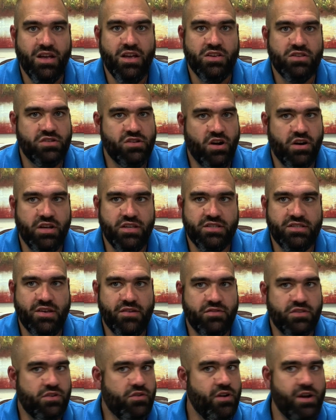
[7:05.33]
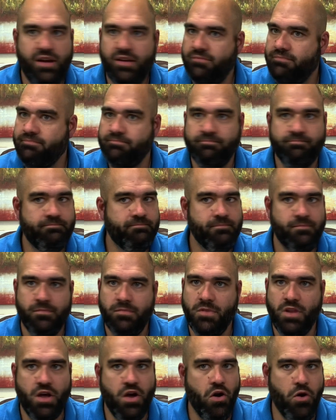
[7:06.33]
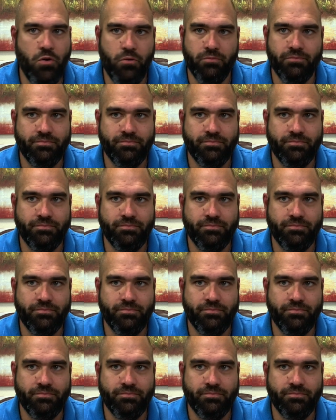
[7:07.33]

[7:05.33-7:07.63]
Starting 7th grade? No.